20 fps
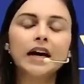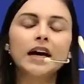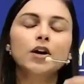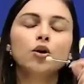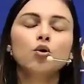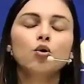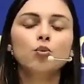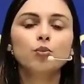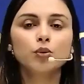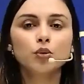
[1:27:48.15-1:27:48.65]
I
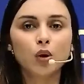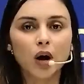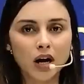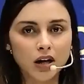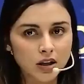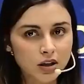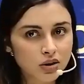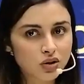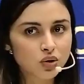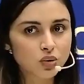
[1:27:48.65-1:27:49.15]
hope you
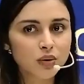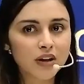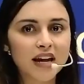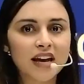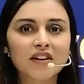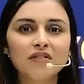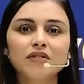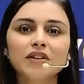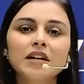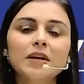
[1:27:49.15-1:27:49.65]
understood
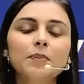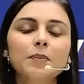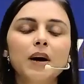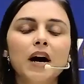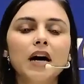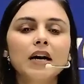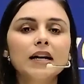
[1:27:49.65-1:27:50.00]
every part